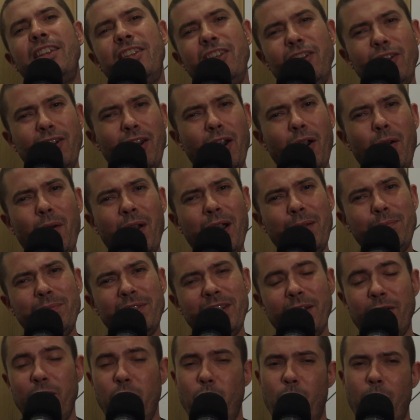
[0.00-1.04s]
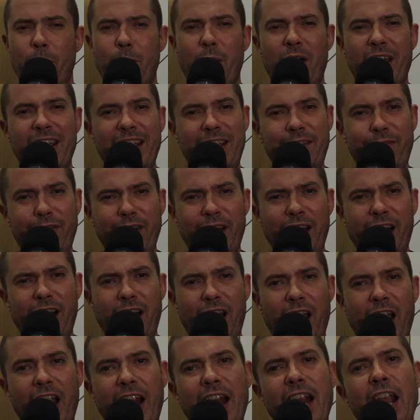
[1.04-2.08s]
Who am I, Ethan
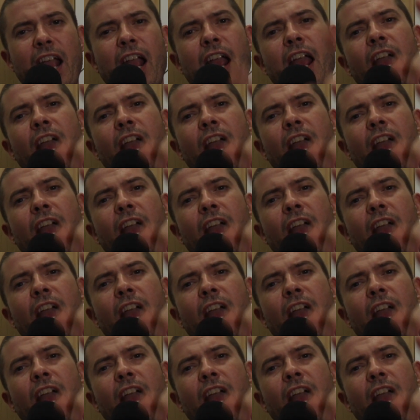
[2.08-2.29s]
Klein?